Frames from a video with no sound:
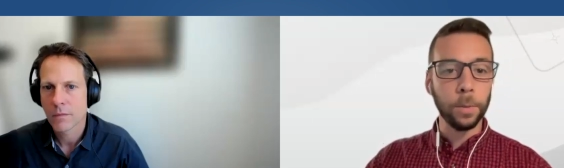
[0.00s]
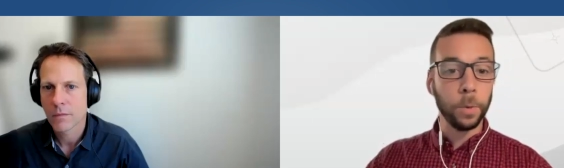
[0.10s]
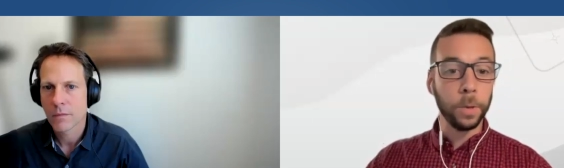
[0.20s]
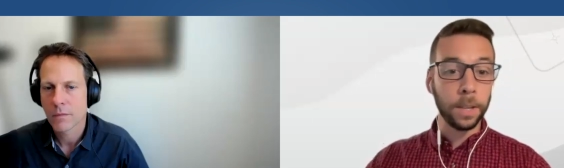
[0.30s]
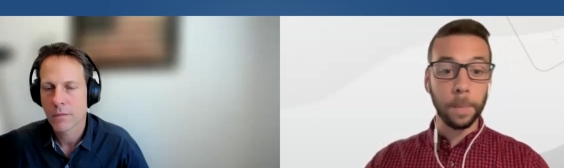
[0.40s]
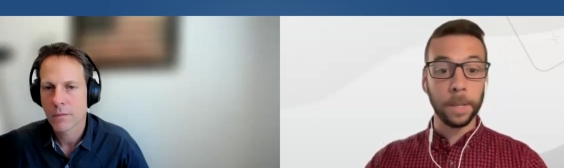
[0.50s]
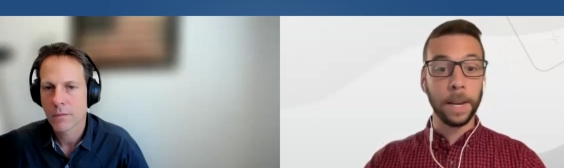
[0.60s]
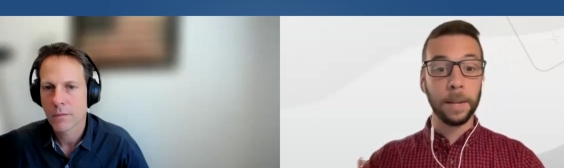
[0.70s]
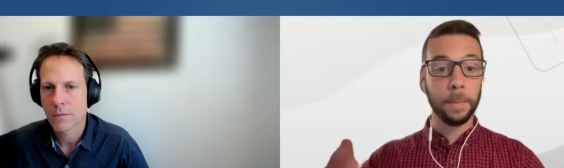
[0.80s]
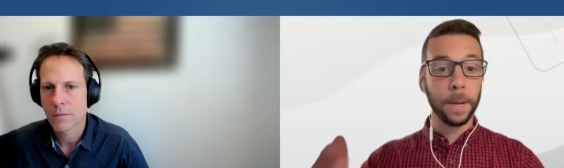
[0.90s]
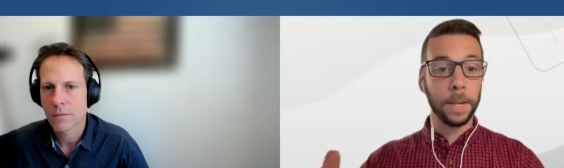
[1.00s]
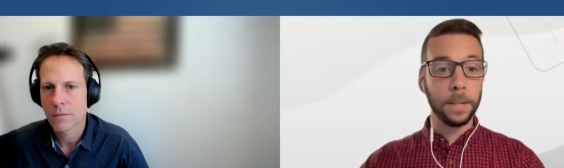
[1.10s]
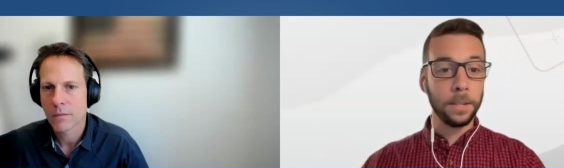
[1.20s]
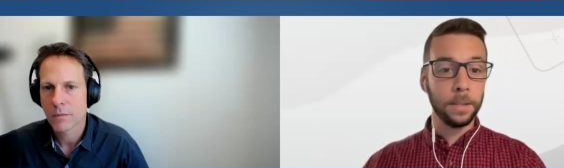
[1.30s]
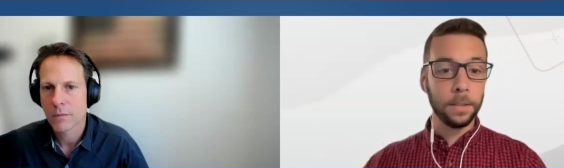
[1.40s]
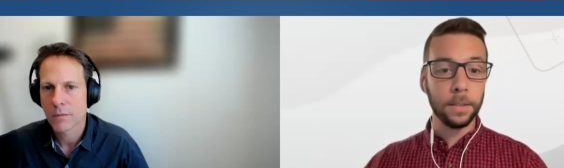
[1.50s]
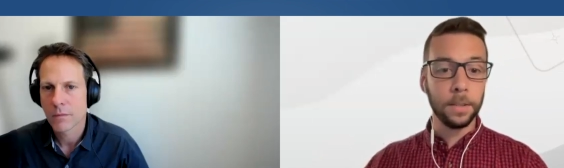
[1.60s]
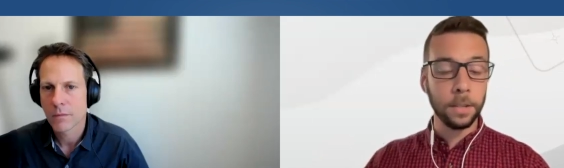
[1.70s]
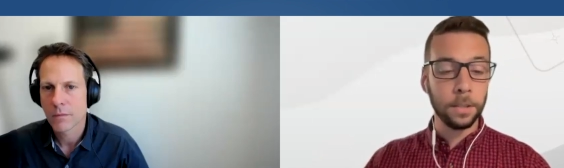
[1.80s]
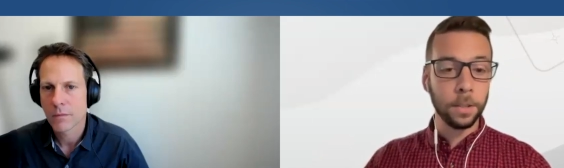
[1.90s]
Speaker 1: We set up a landing page
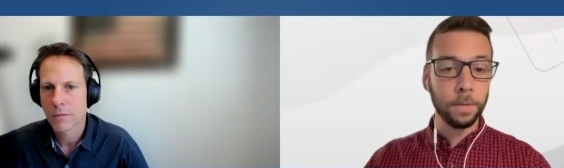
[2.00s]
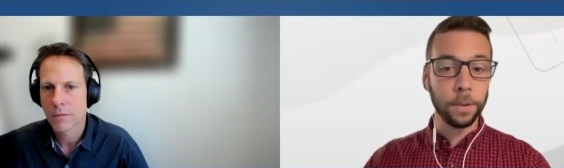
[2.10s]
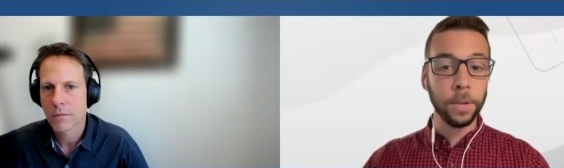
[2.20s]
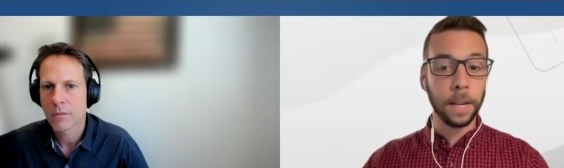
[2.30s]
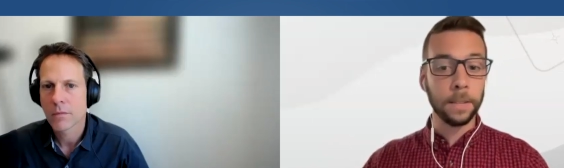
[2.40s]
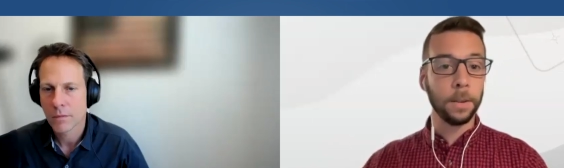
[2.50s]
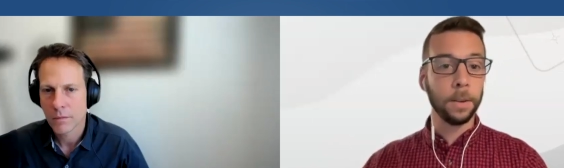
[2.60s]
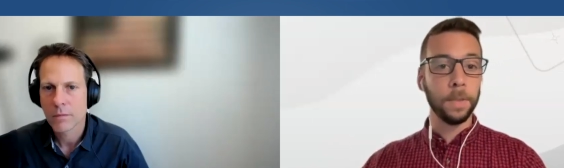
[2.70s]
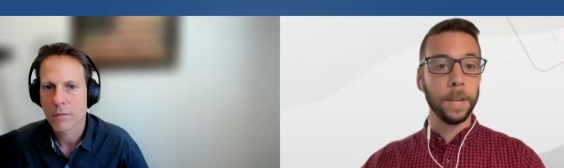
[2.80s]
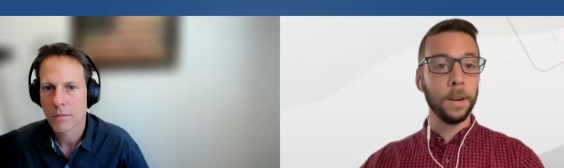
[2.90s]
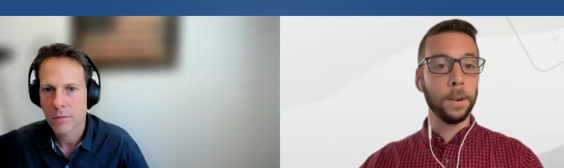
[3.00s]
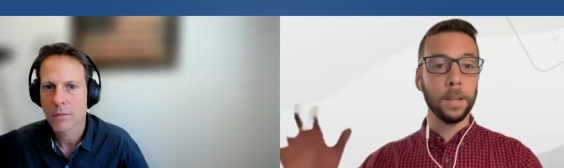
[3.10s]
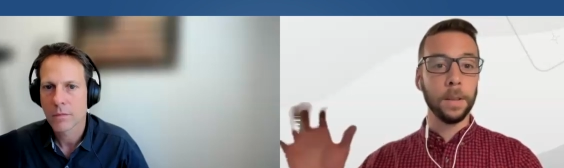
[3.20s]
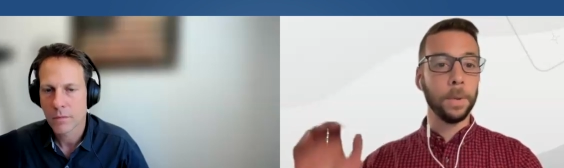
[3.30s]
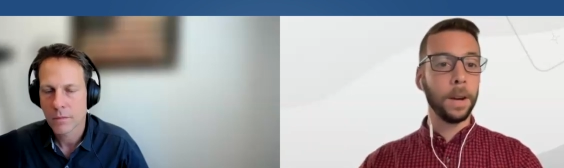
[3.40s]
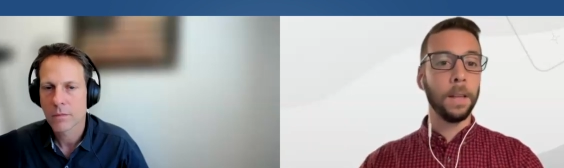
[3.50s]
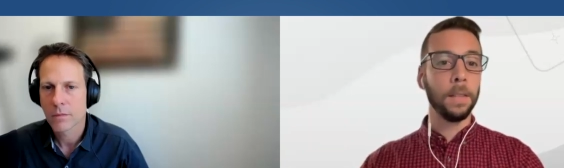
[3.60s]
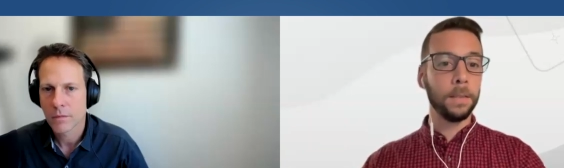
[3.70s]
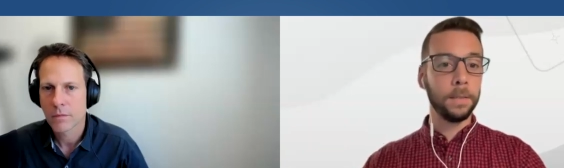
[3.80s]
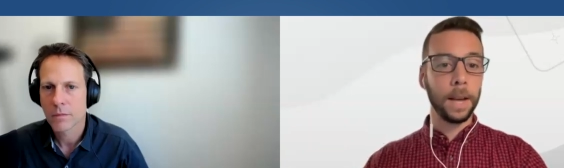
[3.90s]
just just for you guys. So if they go to
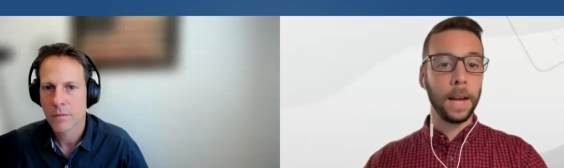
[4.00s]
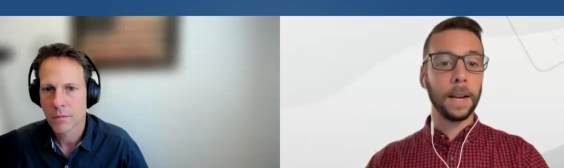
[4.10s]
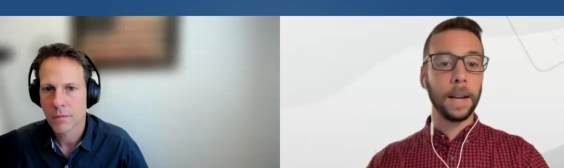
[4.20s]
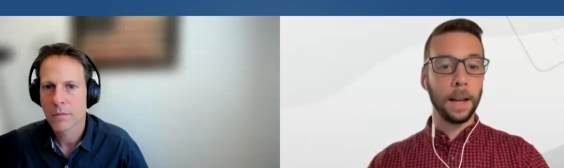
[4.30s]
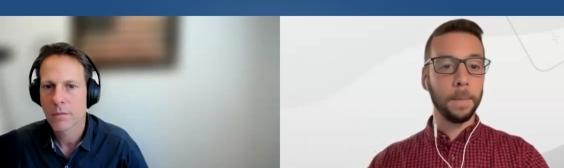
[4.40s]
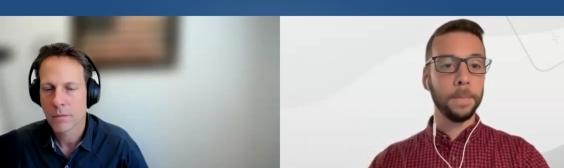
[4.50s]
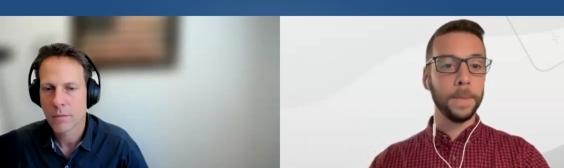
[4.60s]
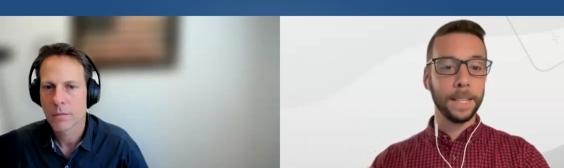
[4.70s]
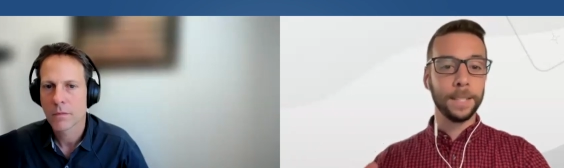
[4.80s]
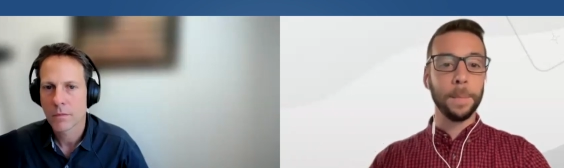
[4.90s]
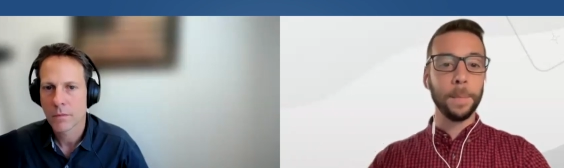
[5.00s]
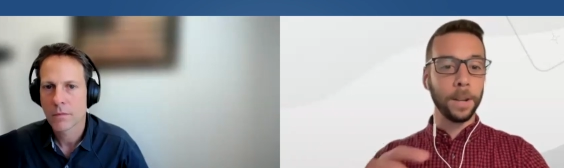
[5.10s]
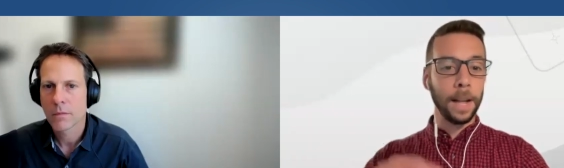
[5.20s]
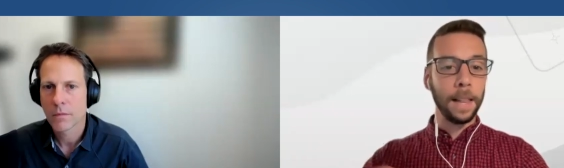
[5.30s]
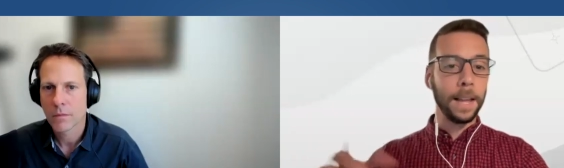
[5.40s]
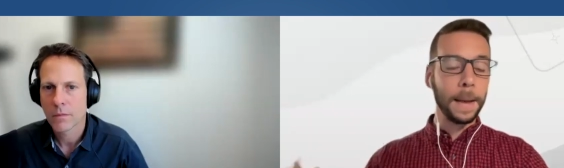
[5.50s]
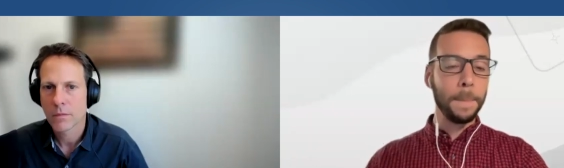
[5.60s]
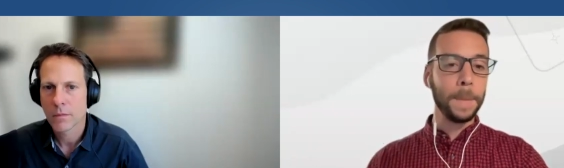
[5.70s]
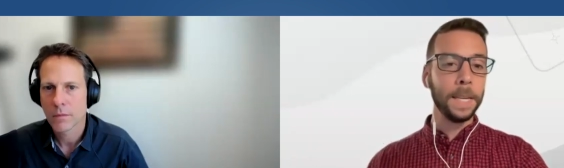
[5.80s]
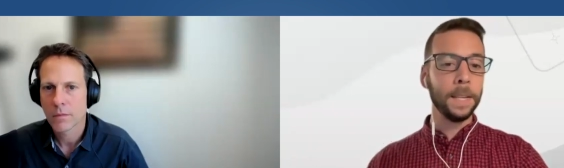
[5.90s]
limberhealth.com, it's limber
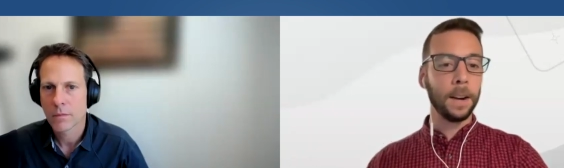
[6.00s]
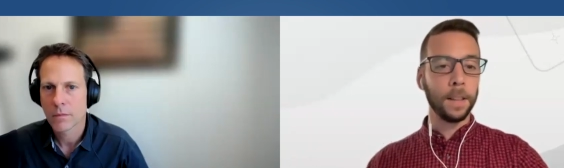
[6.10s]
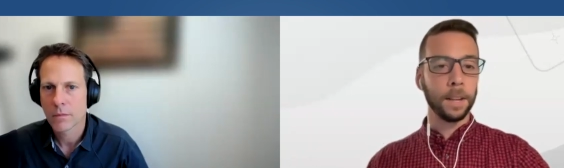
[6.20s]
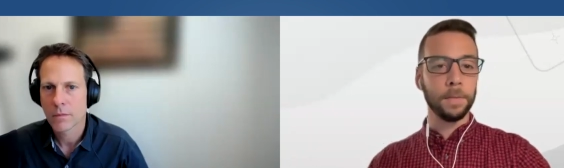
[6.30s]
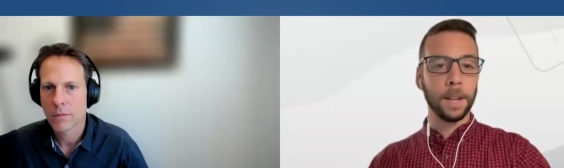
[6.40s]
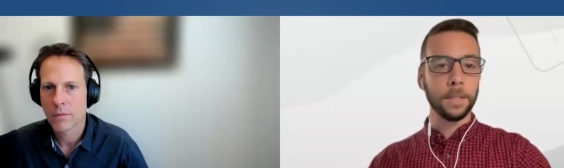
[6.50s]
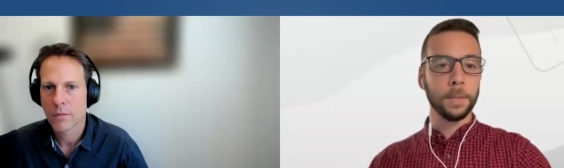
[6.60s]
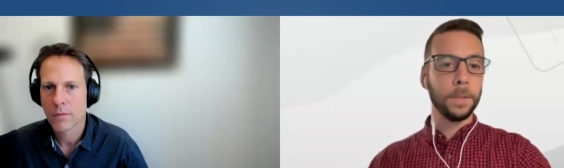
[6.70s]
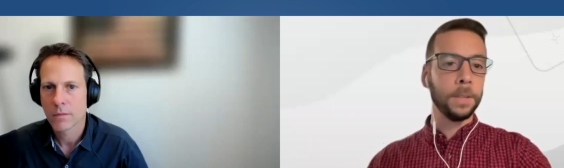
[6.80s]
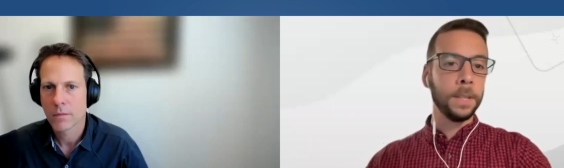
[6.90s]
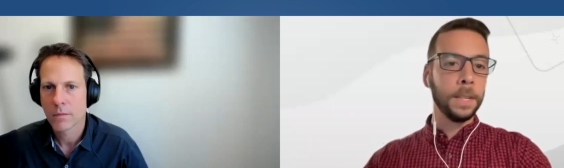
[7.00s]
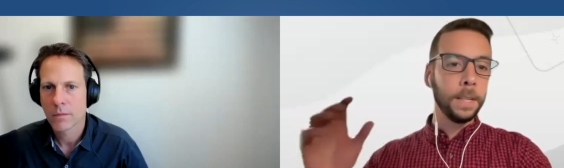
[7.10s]
L-I-M-B-E-R like flexible,